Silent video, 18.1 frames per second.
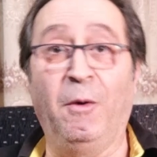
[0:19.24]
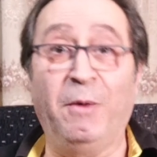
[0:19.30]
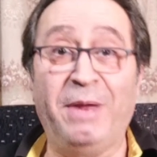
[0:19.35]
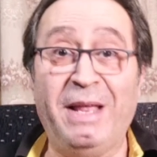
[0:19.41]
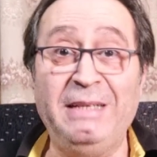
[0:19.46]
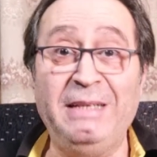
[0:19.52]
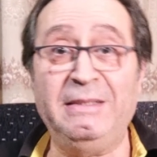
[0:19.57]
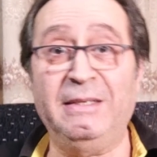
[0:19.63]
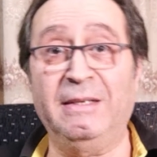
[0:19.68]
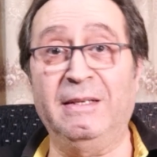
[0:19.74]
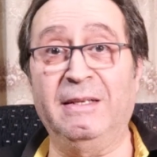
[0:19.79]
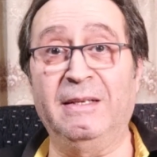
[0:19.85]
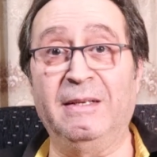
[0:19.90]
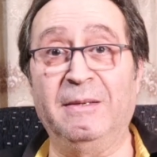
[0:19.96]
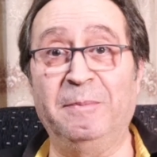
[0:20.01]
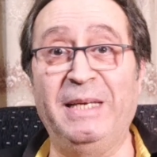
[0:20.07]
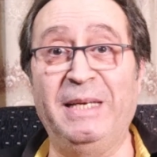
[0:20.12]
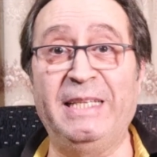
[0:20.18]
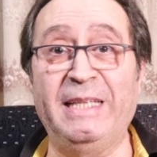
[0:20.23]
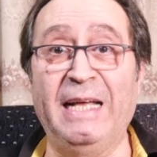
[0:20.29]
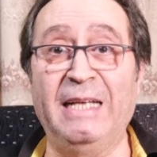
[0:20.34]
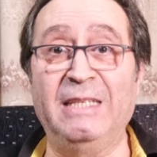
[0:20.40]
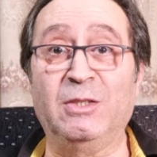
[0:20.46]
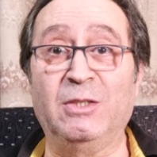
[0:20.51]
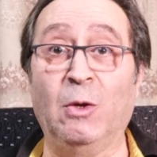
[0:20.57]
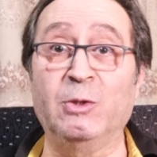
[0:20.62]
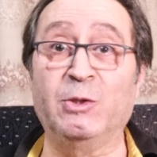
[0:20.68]
Oriental belly
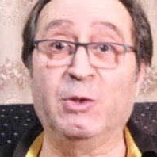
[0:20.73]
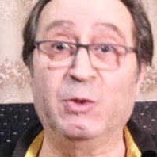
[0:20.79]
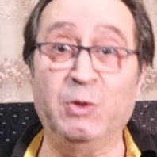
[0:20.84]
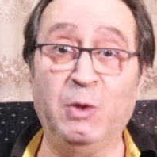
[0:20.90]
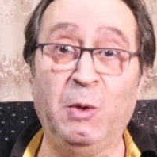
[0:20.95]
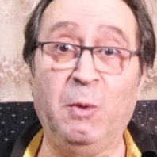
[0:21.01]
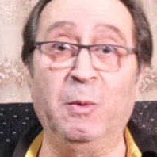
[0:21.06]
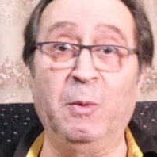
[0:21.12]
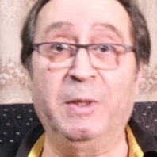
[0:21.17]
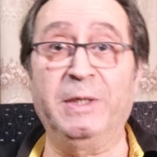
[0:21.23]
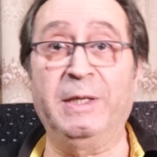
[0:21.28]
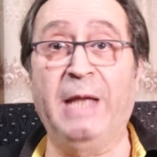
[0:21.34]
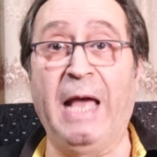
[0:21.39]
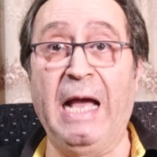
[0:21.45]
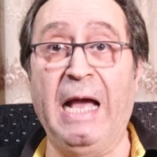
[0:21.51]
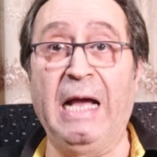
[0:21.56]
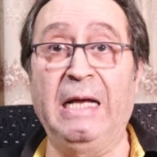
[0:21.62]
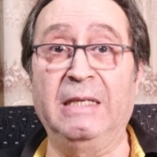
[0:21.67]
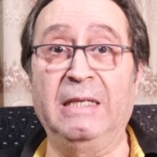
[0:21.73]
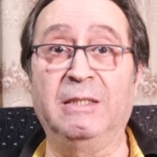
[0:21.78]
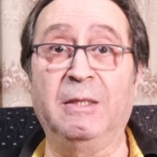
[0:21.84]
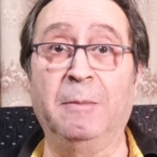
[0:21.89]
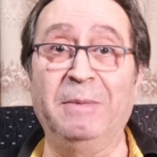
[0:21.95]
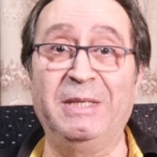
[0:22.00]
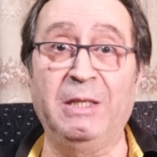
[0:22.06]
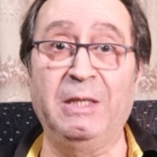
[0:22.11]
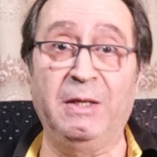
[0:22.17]
dance, also known as
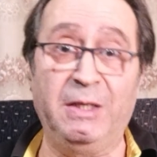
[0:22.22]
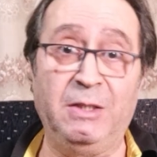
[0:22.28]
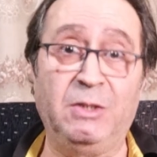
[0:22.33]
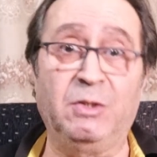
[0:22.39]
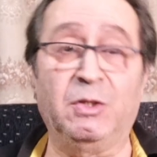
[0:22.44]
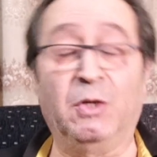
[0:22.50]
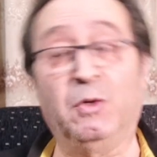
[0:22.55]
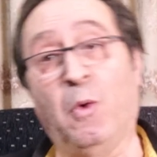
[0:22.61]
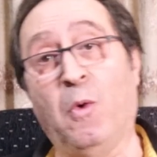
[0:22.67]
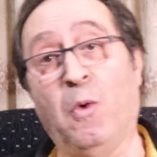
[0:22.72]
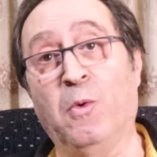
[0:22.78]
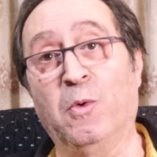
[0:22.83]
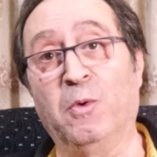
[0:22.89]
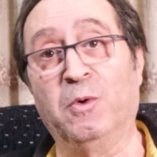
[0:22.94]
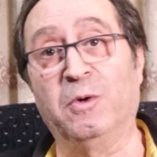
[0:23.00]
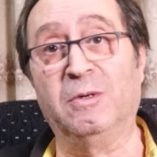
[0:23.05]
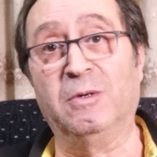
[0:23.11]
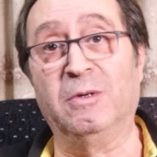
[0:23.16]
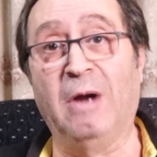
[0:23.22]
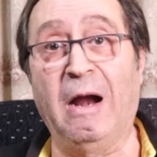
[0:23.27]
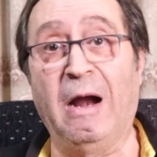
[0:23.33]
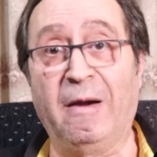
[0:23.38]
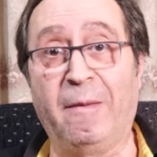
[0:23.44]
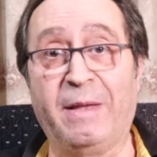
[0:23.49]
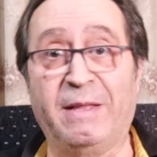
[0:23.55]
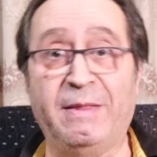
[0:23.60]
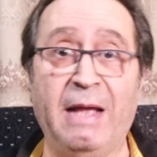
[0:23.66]
Middle Eastern or
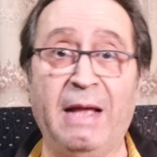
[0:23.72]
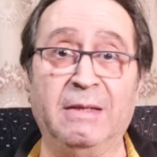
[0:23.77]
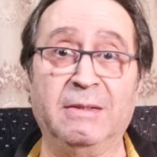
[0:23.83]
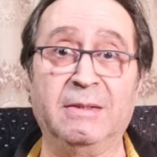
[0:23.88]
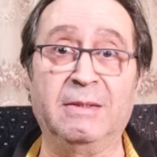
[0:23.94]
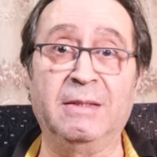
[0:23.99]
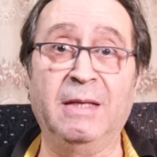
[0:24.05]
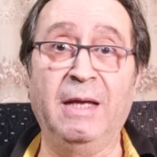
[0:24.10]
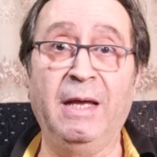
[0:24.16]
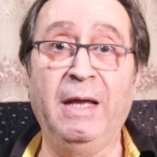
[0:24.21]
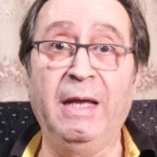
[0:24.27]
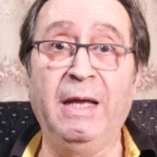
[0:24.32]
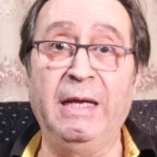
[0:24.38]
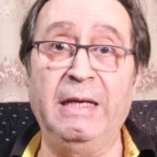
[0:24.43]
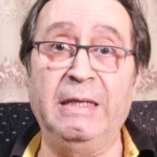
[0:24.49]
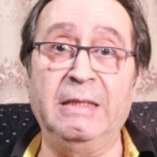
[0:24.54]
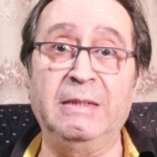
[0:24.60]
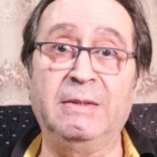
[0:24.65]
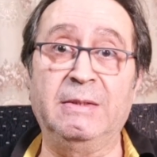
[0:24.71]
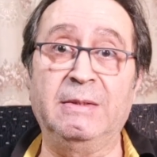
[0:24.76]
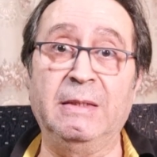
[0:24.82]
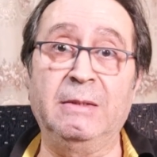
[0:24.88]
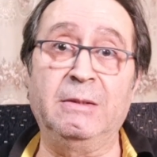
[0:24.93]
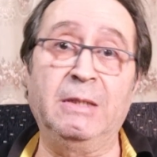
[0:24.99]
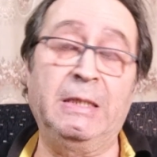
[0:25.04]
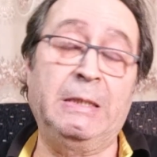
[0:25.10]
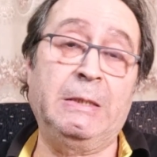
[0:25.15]
Arabic dance, is
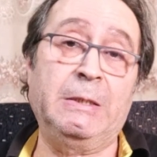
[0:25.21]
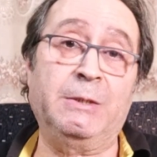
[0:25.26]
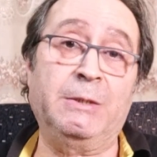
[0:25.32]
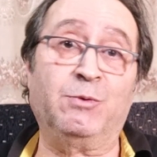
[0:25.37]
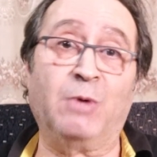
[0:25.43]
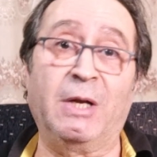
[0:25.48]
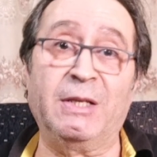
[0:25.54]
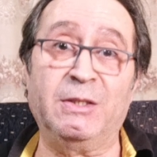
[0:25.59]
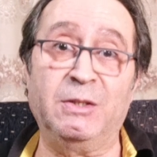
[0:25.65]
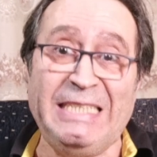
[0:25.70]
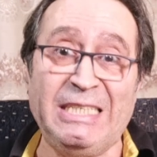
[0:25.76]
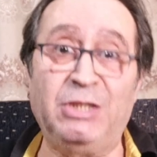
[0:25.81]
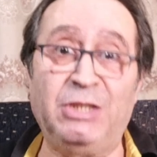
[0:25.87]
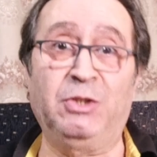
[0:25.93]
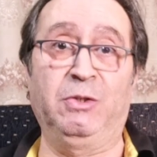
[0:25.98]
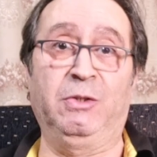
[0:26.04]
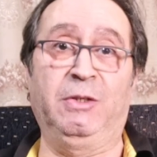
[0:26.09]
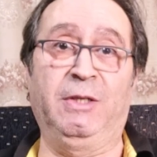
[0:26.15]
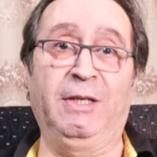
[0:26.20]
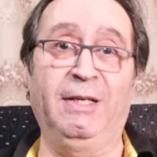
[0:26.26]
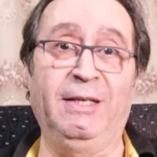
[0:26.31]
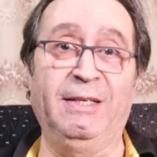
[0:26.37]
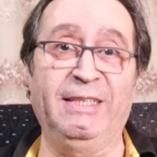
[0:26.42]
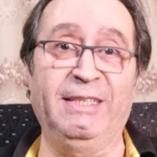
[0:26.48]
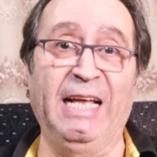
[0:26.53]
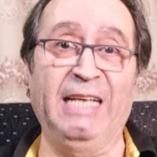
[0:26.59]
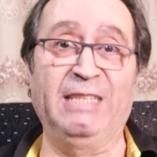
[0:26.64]
a
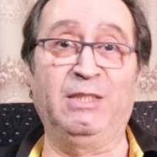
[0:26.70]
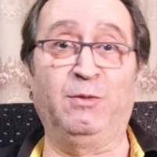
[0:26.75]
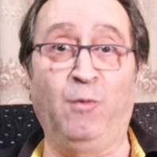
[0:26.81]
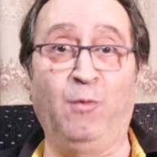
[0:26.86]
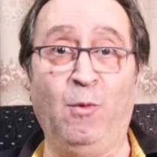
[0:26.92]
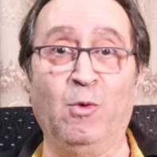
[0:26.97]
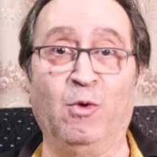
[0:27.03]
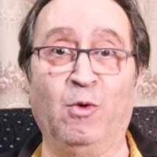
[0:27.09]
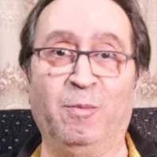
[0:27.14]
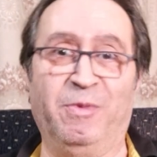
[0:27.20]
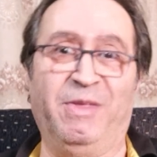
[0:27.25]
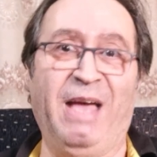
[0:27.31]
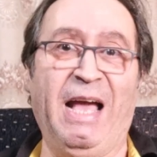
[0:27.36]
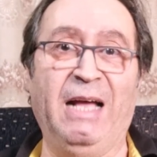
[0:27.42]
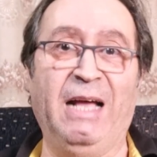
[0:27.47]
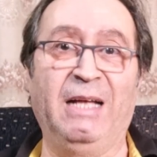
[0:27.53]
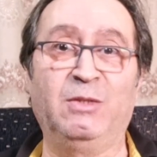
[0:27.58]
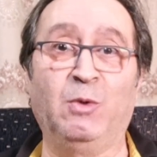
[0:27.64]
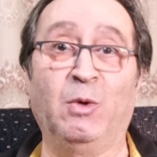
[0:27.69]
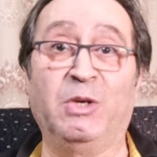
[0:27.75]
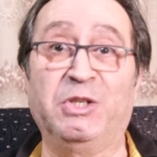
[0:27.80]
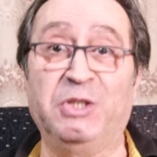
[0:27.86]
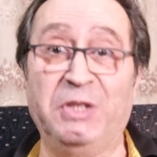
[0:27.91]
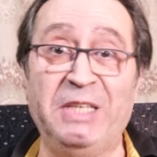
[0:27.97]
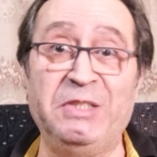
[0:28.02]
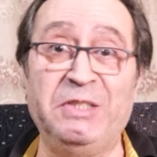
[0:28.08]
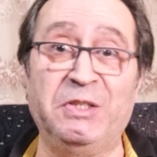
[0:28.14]
traditional dance form that
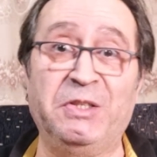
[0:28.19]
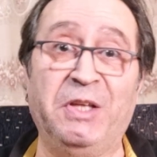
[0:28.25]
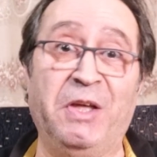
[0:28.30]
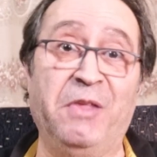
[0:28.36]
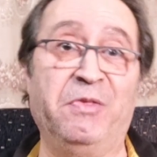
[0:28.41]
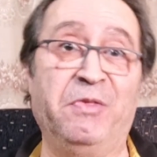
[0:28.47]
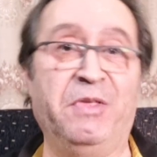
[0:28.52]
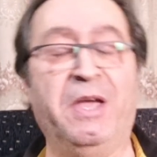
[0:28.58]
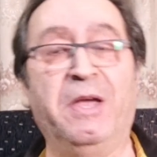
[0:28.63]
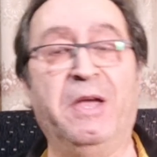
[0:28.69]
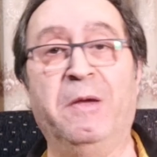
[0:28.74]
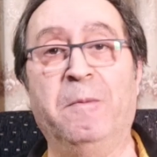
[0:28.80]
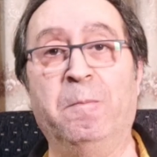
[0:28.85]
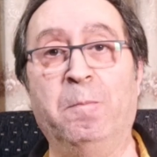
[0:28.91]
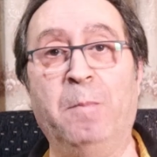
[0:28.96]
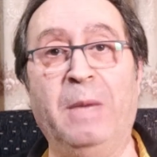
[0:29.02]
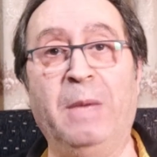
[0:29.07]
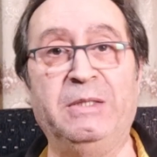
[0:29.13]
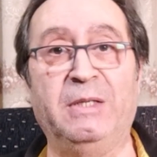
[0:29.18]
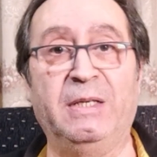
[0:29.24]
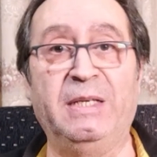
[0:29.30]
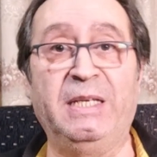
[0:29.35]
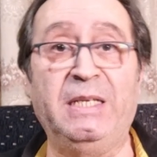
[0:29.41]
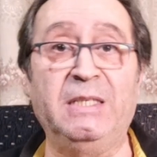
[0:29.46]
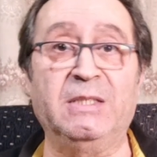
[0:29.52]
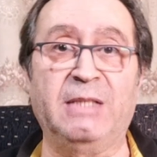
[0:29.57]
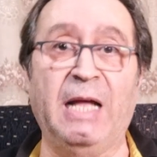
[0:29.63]
originated in the Middle
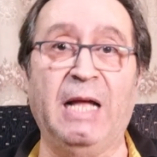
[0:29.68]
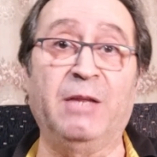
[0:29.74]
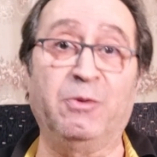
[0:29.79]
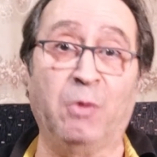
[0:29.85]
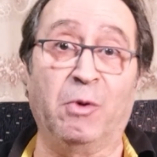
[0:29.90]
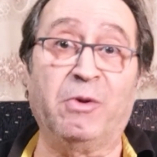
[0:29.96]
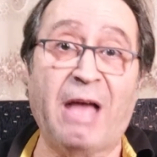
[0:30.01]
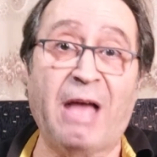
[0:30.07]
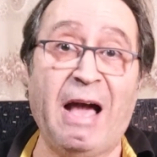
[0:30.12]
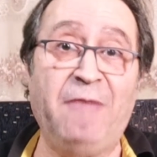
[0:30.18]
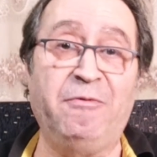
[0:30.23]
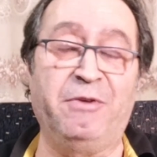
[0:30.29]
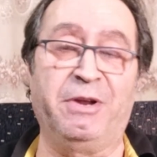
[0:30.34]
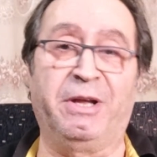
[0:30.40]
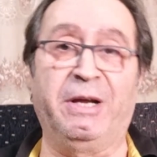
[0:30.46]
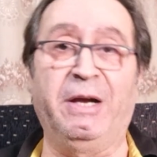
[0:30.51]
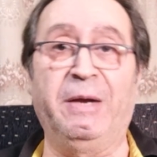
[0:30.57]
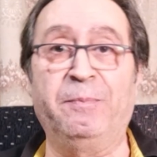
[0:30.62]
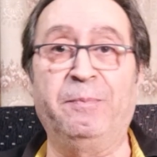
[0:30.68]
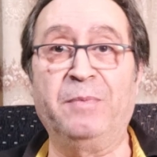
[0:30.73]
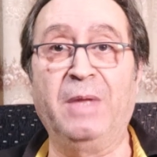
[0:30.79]
East and North Africa.